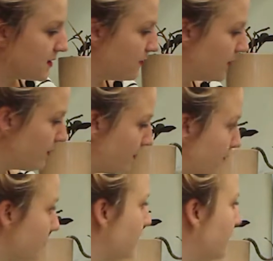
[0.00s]
gonna be a bit
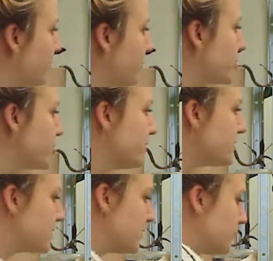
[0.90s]
of a mission.
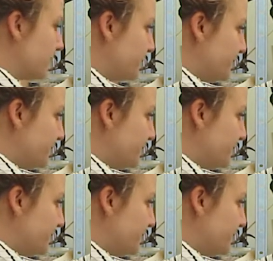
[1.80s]
So,